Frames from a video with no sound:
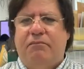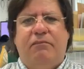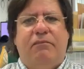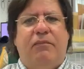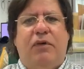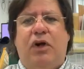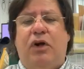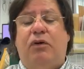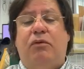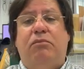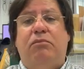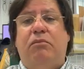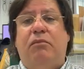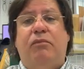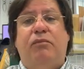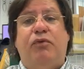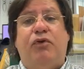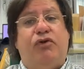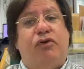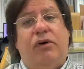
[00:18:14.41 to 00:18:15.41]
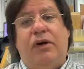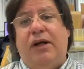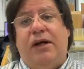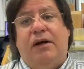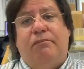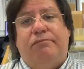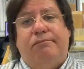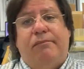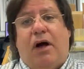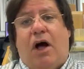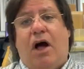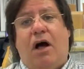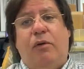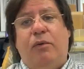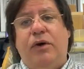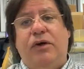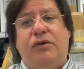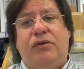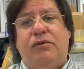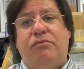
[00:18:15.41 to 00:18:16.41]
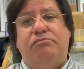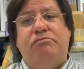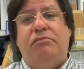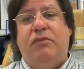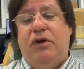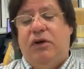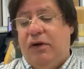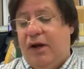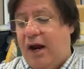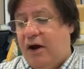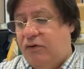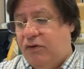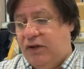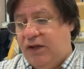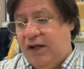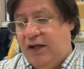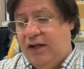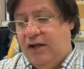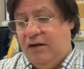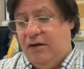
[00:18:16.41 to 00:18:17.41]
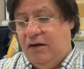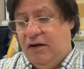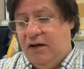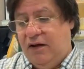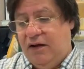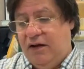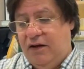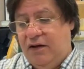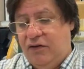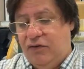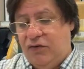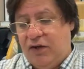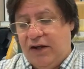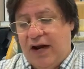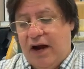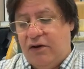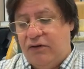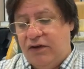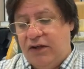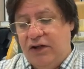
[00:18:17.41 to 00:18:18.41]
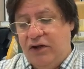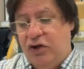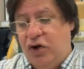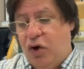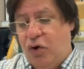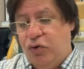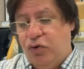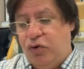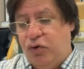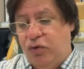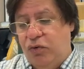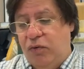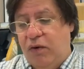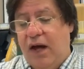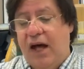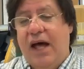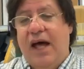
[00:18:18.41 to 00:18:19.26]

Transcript: you know, sterling always, you know, guaranteed is a guaranteed go-to.